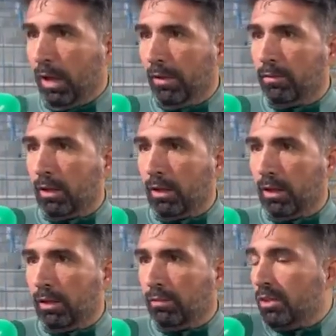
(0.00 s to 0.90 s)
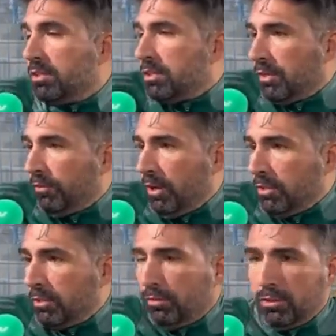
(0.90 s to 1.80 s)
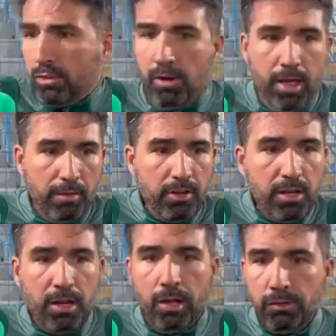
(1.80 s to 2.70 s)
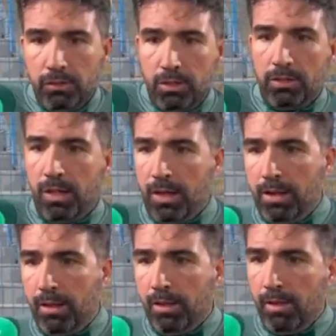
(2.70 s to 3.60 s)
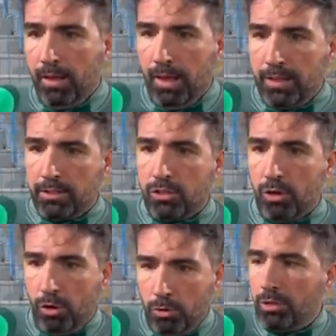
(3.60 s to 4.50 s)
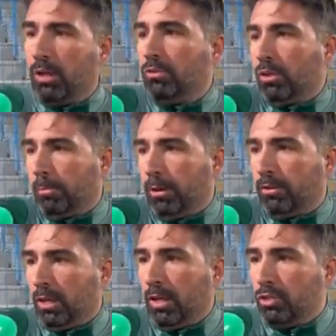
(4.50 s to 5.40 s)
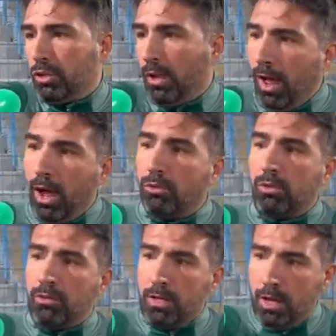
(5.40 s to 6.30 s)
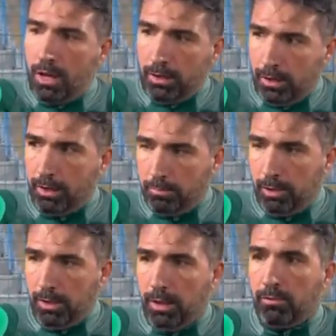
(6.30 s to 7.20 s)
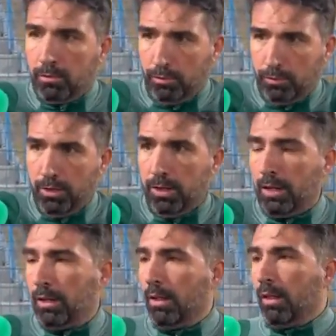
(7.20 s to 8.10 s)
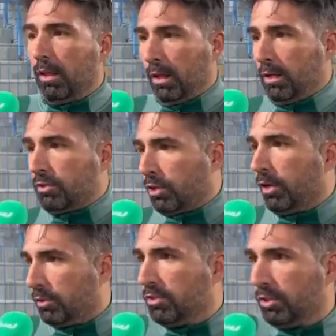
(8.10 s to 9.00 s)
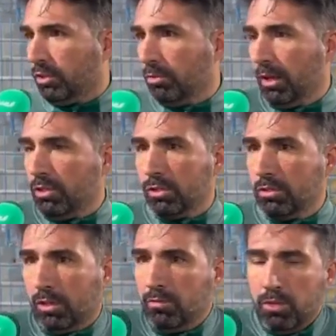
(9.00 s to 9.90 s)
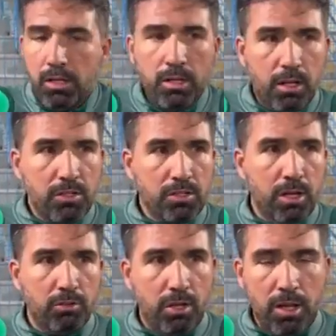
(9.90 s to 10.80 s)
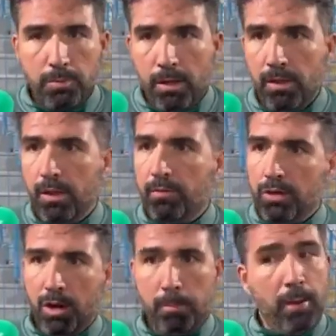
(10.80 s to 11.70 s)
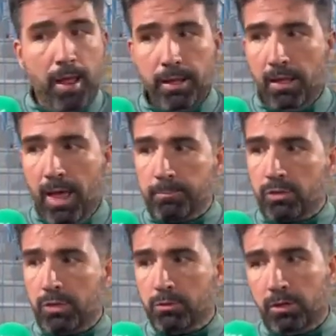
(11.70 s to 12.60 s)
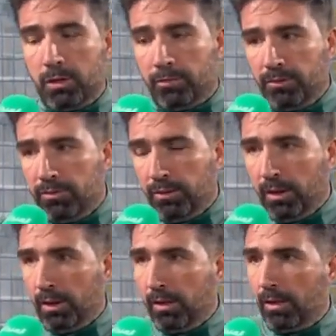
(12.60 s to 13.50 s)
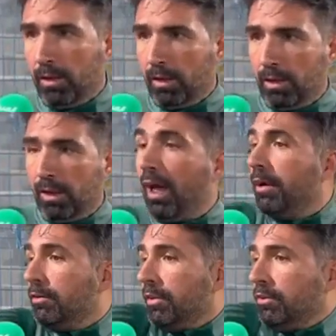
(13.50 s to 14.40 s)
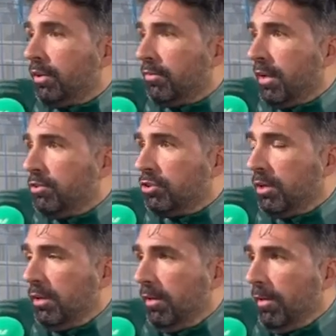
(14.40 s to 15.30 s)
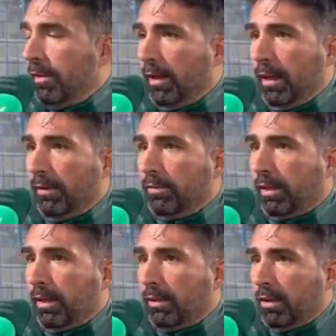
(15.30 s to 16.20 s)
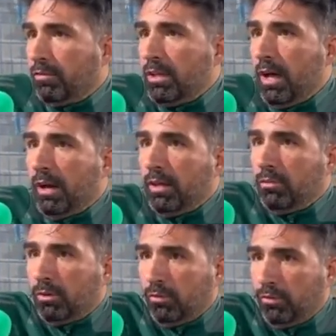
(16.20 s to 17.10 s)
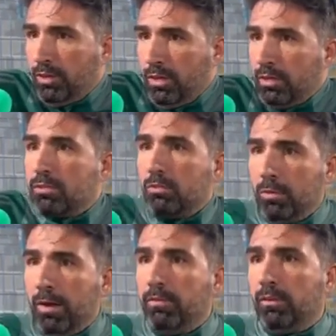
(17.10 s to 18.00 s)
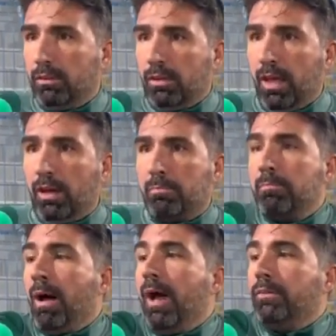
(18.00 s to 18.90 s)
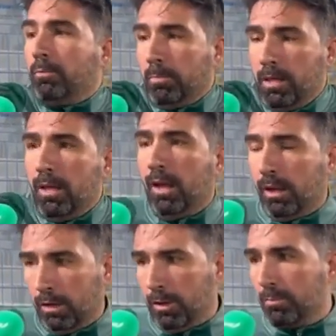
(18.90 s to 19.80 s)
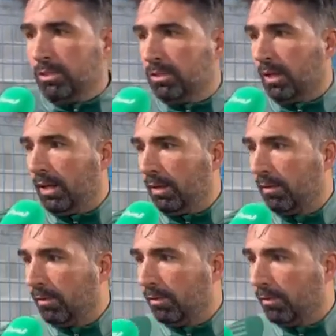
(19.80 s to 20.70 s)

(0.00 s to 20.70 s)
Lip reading: And this is the philosophy. So every country then has its own interpretation how the VR can be interfering in certain situations. And we here in Saudi Arabia, we are applying absolutely the FIFA line of intervention, and the VR interferes when there might be a clear mistake.